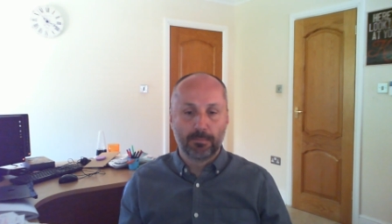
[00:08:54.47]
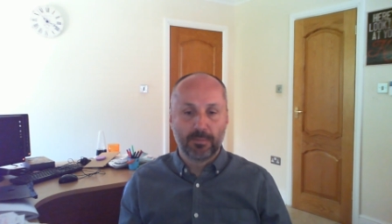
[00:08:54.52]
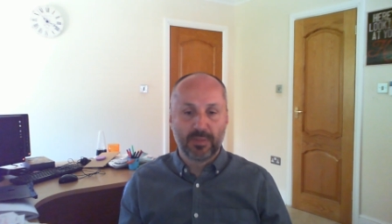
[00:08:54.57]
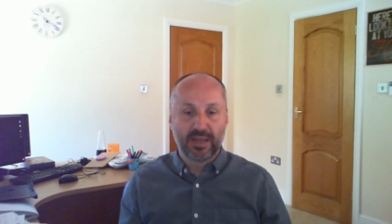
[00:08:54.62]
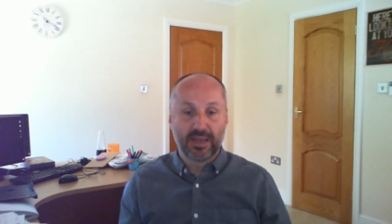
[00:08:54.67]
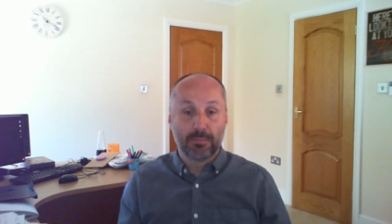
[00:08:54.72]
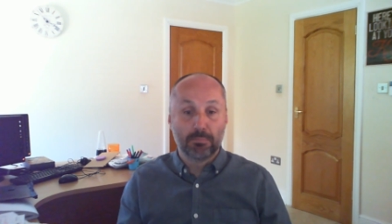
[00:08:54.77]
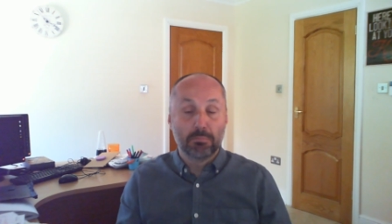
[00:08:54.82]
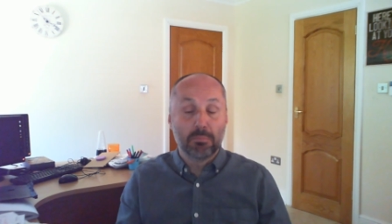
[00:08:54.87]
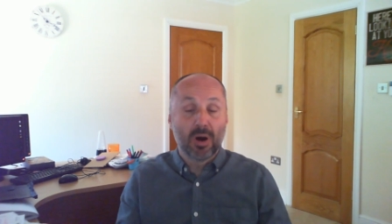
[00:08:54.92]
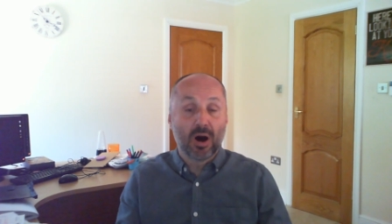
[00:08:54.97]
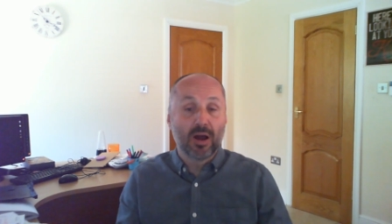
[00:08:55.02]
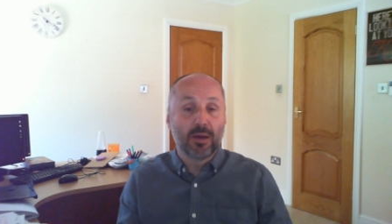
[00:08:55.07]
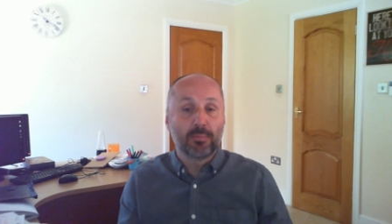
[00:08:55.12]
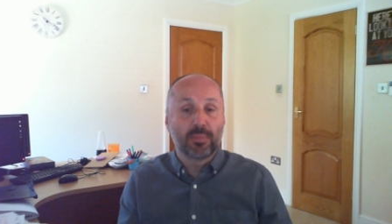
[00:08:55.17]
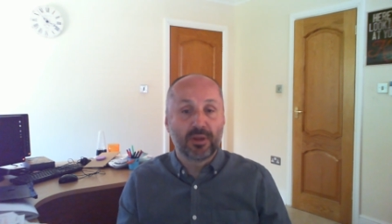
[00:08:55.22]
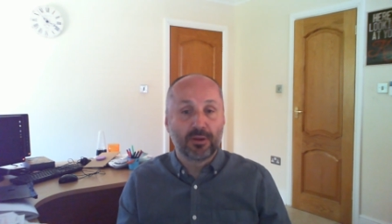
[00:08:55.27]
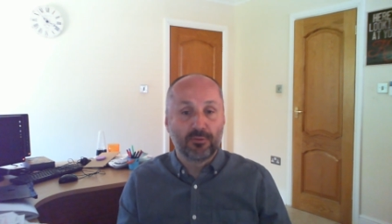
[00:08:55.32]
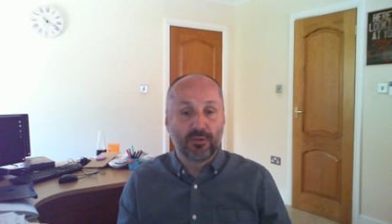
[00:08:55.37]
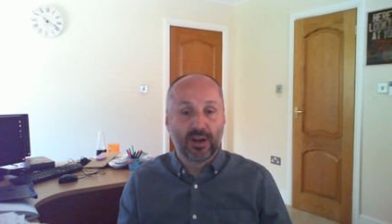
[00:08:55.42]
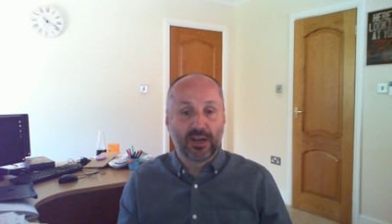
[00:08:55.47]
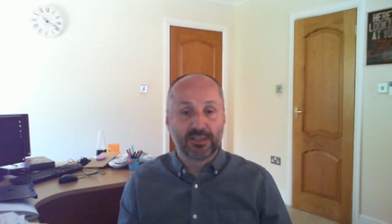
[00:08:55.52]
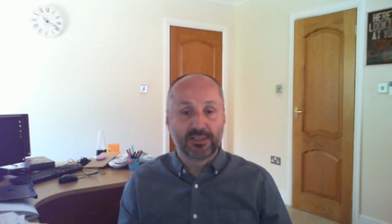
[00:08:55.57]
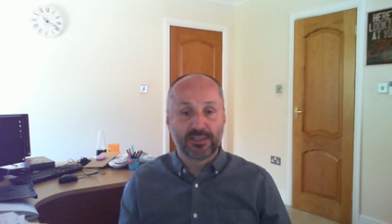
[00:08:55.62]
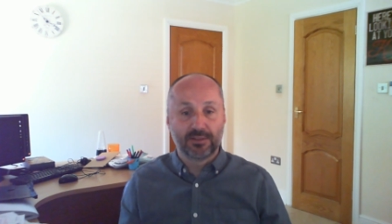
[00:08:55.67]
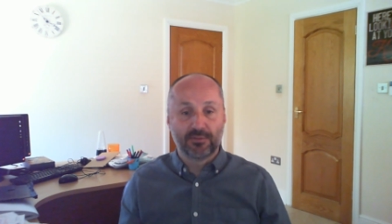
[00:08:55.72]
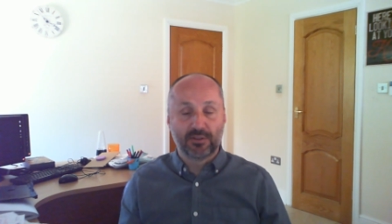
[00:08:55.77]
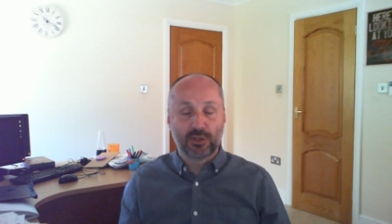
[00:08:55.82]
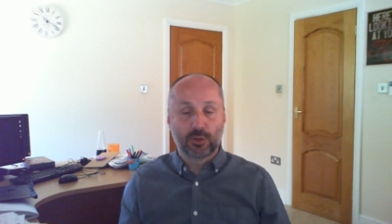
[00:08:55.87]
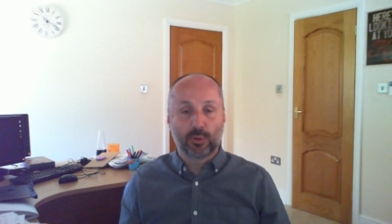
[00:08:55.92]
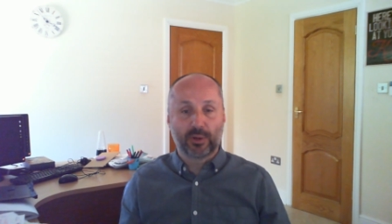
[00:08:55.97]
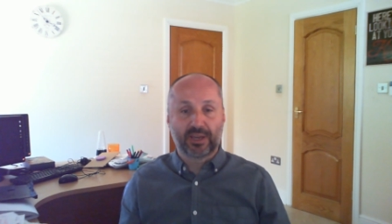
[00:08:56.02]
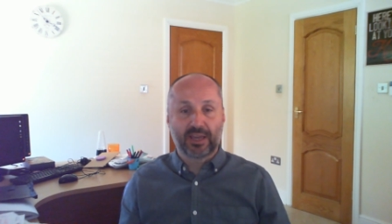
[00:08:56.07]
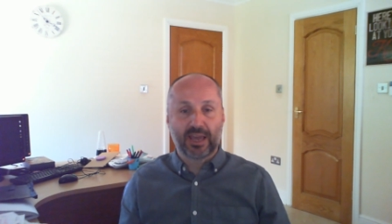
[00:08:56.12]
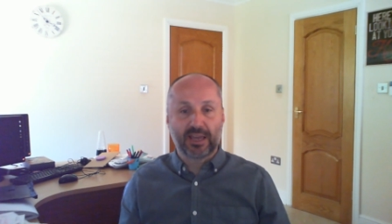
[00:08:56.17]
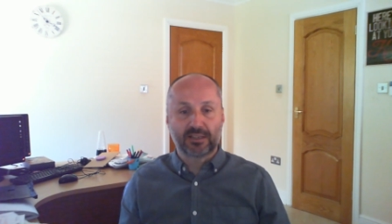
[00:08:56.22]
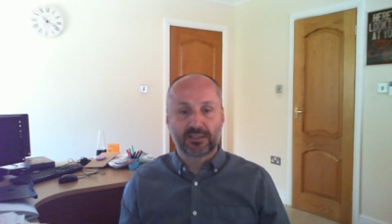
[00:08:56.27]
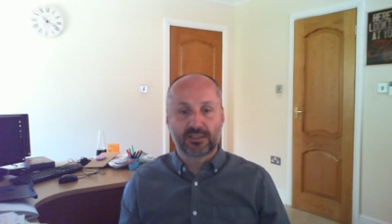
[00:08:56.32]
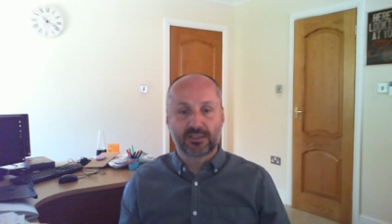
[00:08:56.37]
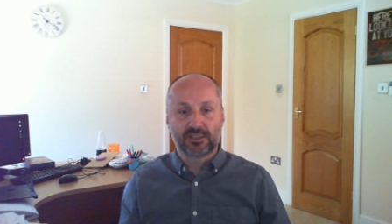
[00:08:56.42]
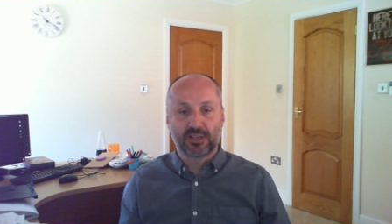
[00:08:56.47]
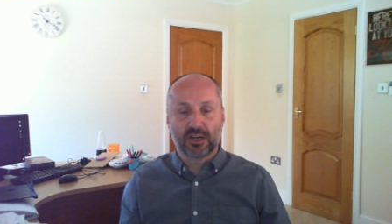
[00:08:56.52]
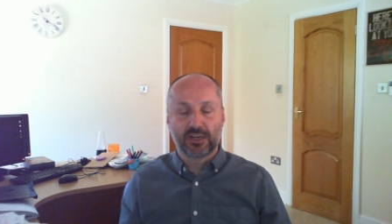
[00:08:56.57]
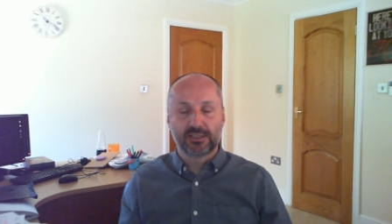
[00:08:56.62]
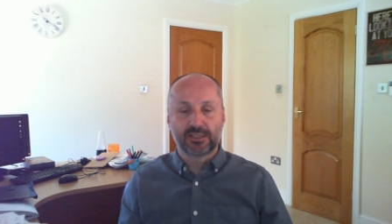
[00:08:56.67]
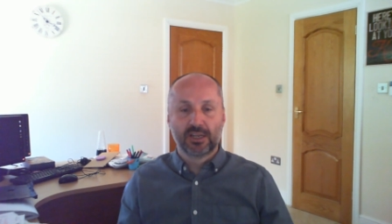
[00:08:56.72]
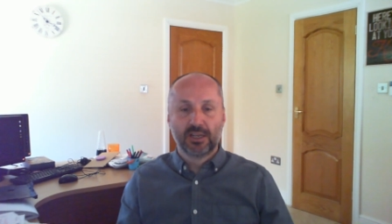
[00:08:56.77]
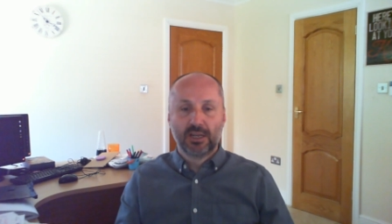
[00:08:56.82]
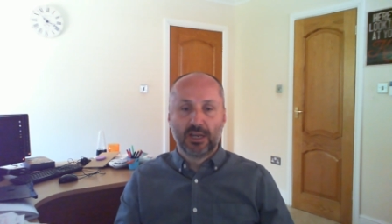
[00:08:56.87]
it might be a relatively quick exercise.